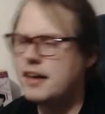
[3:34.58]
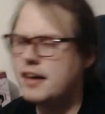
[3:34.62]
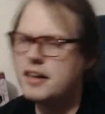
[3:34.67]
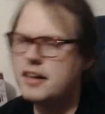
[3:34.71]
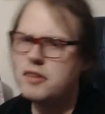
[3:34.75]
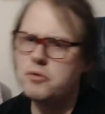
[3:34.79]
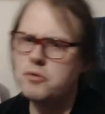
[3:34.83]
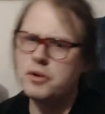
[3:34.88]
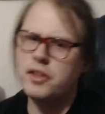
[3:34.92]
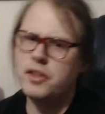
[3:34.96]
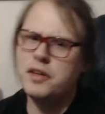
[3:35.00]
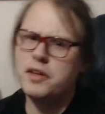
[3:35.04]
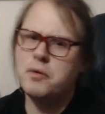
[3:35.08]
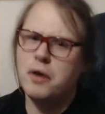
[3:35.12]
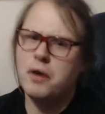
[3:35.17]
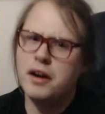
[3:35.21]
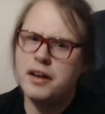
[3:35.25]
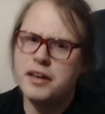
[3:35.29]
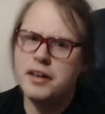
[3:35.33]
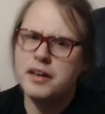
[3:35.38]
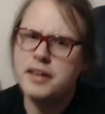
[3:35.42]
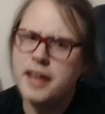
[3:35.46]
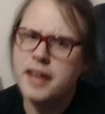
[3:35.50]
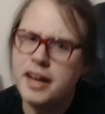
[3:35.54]
really want to
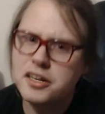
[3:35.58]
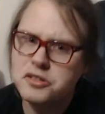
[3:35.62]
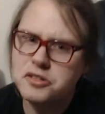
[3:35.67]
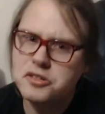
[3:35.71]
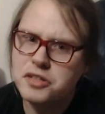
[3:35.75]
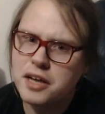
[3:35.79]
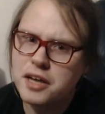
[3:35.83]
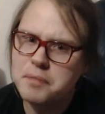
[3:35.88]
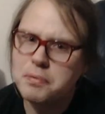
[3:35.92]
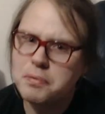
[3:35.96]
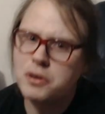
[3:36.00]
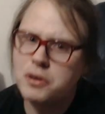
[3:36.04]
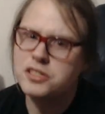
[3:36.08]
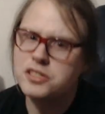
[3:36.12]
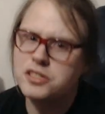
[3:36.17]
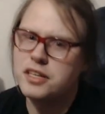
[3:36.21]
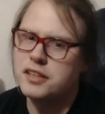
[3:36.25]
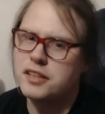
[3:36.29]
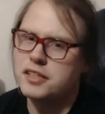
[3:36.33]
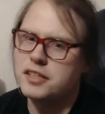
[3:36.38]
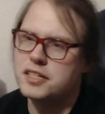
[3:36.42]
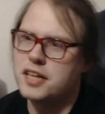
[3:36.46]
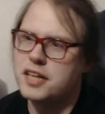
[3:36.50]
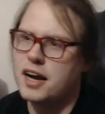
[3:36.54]
engage with that person at the
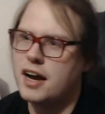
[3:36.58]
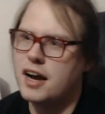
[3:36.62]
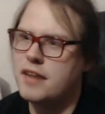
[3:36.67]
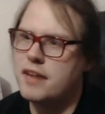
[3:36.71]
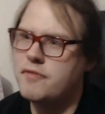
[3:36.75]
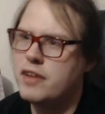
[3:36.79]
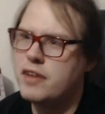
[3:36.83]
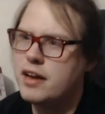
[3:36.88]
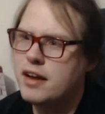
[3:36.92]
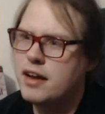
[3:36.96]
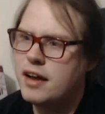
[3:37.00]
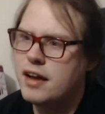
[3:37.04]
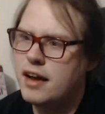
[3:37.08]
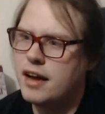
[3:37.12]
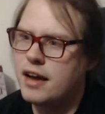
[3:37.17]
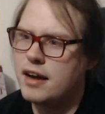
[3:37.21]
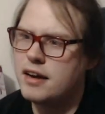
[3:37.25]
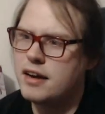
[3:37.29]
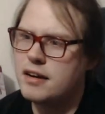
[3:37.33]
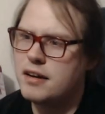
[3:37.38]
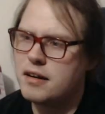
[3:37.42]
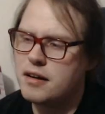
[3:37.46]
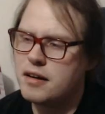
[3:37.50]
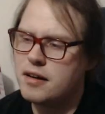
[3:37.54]
time, and
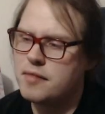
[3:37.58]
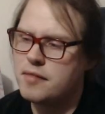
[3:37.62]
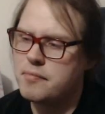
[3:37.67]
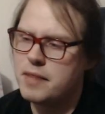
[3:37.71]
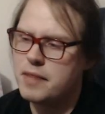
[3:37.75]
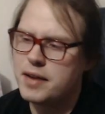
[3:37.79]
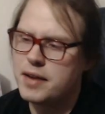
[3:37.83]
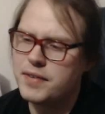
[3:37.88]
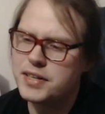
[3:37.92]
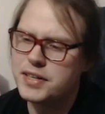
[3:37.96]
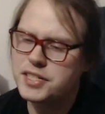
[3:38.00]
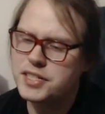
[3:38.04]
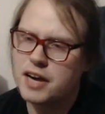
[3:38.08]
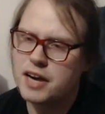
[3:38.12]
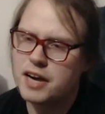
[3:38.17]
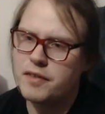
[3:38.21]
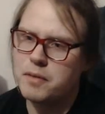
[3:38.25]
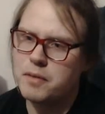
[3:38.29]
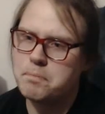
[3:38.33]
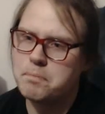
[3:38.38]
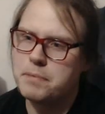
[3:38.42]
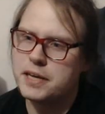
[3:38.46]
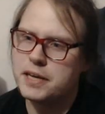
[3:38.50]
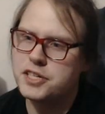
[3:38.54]
maybe it's kind of a
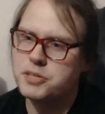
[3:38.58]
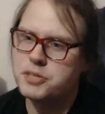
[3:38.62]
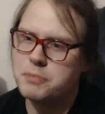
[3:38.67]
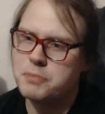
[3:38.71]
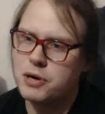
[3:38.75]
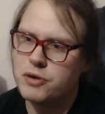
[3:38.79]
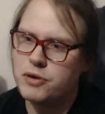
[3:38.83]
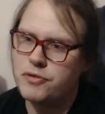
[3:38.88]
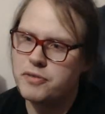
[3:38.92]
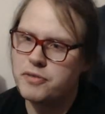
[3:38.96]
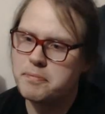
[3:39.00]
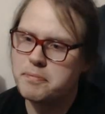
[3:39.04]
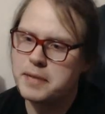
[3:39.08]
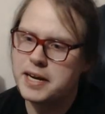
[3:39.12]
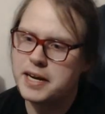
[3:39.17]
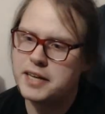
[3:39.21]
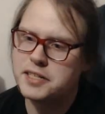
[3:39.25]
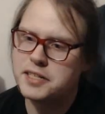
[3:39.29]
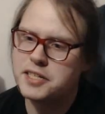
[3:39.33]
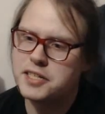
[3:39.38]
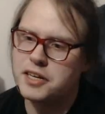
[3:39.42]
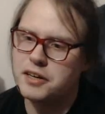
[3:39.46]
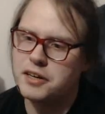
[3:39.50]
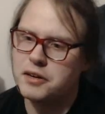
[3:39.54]
bitch move of me
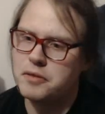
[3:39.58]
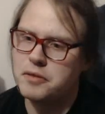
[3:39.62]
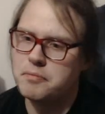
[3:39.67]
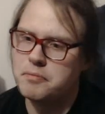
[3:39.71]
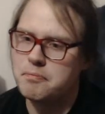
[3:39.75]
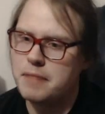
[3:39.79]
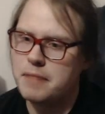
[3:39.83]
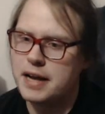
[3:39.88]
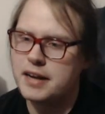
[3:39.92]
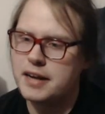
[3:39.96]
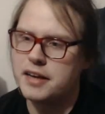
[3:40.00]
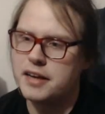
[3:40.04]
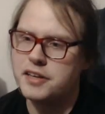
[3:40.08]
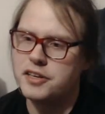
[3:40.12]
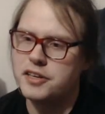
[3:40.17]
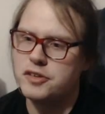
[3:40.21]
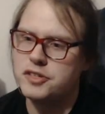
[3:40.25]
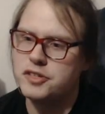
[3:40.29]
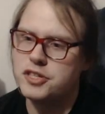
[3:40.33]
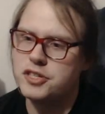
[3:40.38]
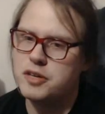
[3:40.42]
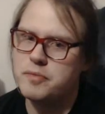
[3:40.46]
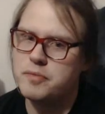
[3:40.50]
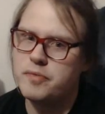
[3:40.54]
to make a YouTube
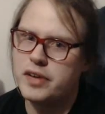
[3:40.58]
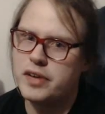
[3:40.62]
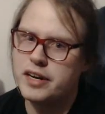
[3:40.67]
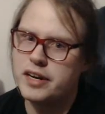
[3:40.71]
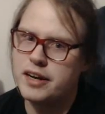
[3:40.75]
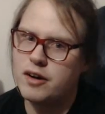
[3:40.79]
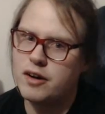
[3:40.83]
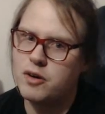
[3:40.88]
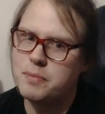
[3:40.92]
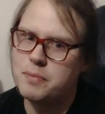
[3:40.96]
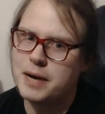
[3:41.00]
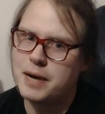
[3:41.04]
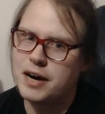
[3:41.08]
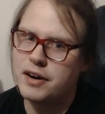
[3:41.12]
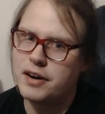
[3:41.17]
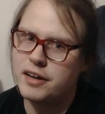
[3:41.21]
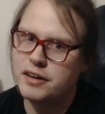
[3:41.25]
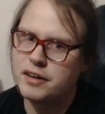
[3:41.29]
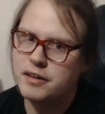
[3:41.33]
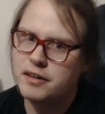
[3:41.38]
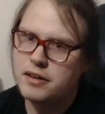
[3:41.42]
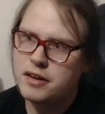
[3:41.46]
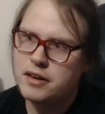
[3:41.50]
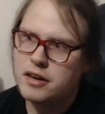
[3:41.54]
video about it,
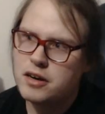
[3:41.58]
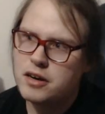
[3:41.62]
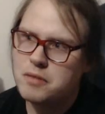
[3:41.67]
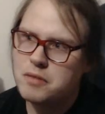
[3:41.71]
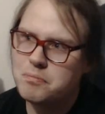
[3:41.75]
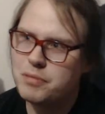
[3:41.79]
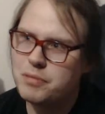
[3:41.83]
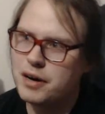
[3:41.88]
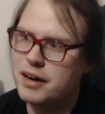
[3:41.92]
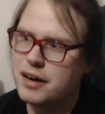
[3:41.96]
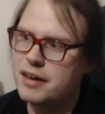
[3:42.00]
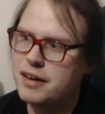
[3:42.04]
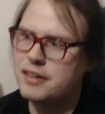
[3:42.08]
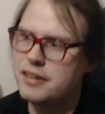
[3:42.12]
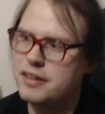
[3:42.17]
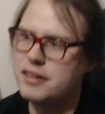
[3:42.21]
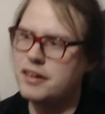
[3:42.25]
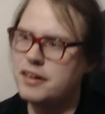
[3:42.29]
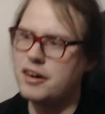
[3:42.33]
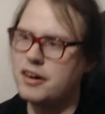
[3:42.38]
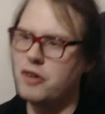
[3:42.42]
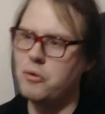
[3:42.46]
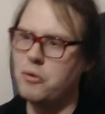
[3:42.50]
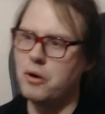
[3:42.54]
but you know
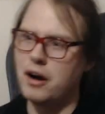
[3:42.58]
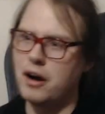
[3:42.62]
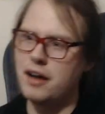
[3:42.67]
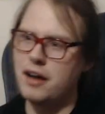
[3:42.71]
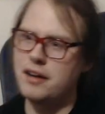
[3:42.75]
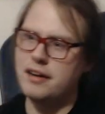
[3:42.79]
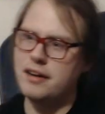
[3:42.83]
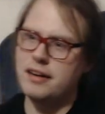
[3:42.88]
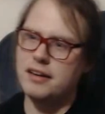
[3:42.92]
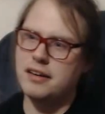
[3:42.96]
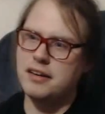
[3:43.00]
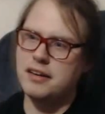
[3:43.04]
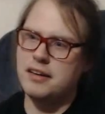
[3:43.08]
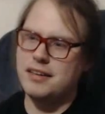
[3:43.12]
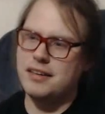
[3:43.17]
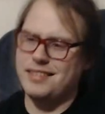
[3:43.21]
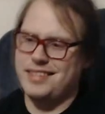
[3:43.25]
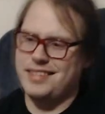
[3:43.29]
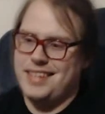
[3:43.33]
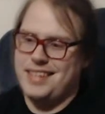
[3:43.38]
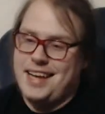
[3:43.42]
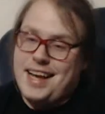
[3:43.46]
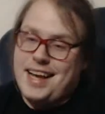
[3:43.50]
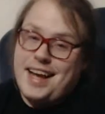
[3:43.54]
what?
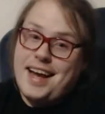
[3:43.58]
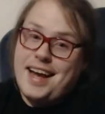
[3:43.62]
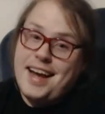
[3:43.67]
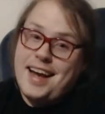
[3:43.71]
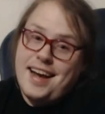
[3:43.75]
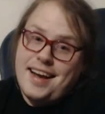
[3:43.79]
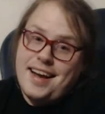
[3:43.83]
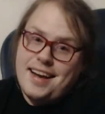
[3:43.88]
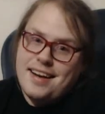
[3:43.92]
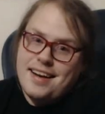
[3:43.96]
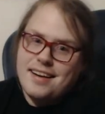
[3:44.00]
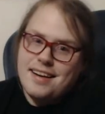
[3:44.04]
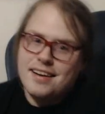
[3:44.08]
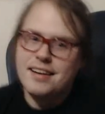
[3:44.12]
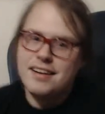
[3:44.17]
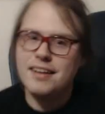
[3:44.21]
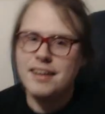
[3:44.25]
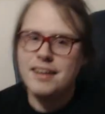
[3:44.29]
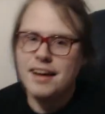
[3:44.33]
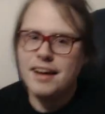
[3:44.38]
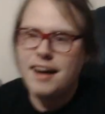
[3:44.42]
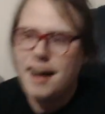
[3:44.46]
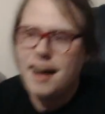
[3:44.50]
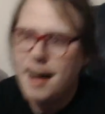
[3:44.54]
Eh?
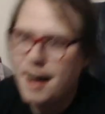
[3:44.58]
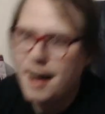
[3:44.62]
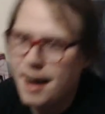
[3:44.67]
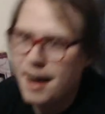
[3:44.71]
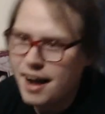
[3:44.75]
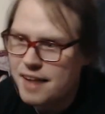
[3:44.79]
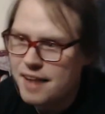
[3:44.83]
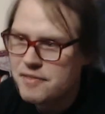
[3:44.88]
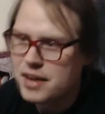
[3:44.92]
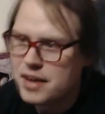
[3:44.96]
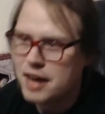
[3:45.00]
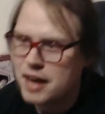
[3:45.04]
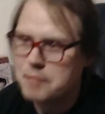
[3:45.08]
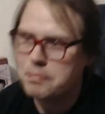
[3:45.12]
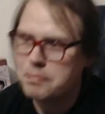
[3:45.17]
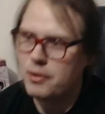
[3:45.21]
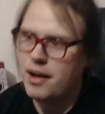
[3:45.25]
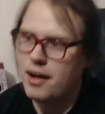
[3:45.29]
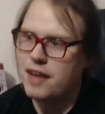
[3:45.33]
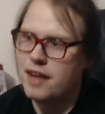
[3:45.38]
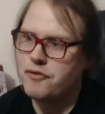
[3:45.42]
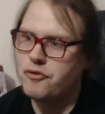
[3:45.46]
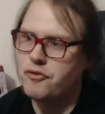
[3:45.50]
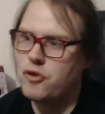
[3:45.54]
I've got a
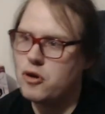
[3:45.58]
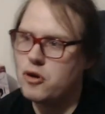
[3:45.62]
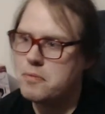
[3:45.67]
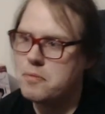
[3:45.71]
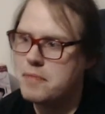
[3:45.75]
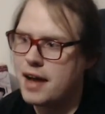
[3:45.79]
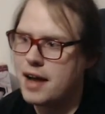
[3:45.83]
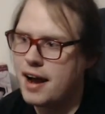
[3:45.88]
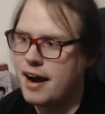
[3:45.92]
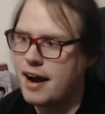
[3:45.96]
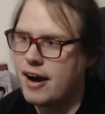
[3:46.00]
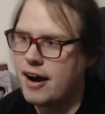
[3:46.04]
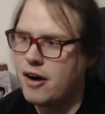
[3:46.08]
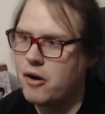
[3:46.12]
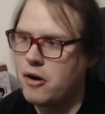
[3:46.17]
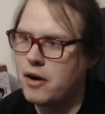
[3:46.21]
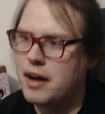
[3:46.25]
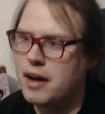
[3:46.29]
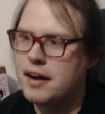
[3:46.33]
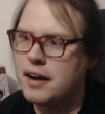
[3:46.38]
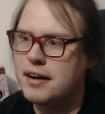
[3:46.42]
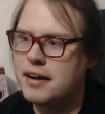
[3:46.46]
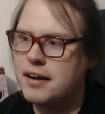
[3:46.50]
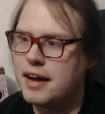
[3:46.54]
platform now,
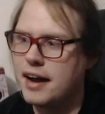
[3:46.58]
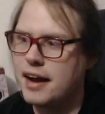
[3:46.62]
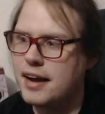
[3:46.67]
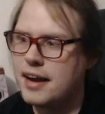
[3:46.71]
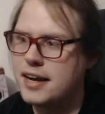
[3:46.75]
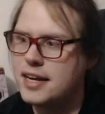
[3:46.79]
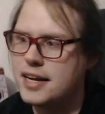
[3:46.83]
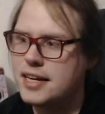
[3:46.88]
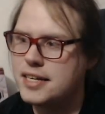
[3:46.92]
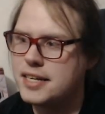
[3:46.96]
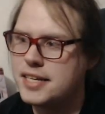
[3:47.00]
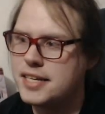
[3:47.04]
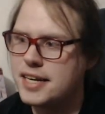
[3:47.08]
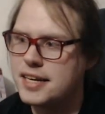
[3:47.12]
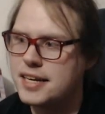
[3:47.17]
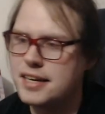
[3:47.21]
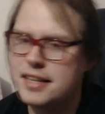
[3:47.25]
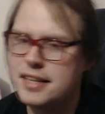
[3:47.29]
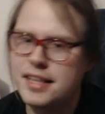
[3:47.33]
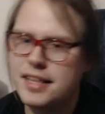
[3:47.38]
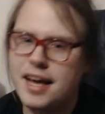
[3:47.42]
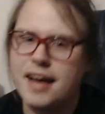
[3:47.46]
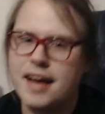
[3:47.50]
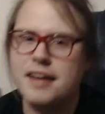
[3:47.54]
and I didn't
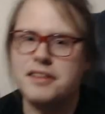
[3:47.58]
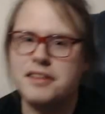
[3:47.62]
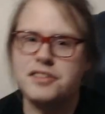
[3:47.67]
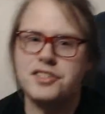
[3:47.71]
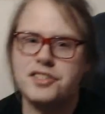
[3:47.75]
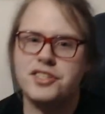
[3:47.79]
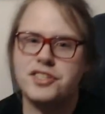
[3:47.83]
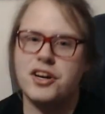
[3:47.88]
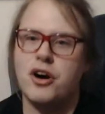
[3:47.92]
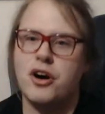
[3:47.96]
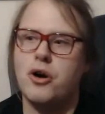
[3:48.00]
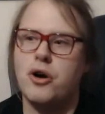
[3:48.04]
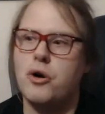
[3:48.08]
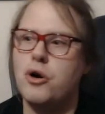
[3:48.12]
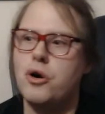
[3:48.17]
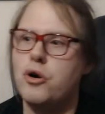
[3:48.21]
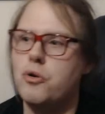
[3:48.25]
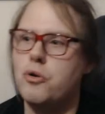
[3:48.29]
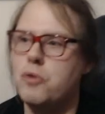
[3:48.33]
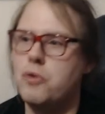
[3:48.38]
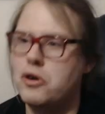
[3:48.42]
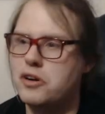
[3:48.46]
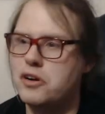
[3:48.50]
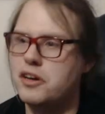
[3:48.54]
then, so we're
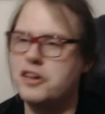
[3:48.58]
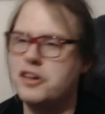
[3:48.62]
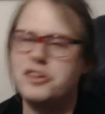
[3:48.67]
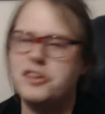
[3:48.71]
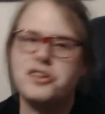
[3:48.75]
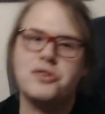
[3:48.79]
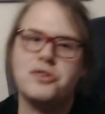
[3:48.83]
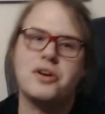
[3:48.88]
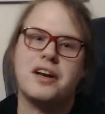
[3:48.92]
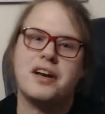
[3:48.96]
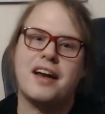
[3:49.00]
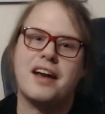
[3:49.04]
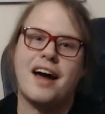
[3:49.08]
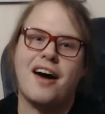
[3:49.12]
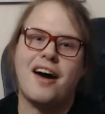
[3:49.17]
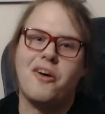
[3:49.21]
gonna do it now.